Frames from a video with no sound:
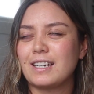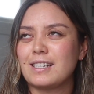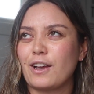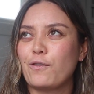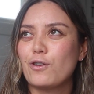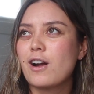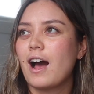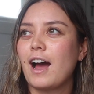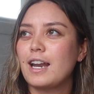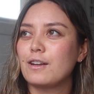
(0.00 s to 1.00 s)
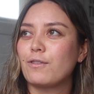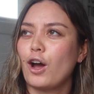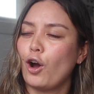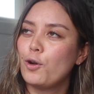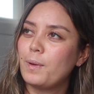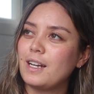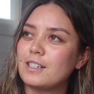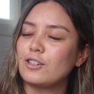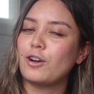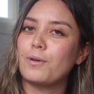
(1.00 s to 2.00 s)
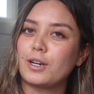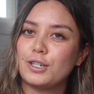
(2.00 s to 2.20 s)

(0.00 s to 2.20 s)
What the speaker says: is if you're kind of hoping to go on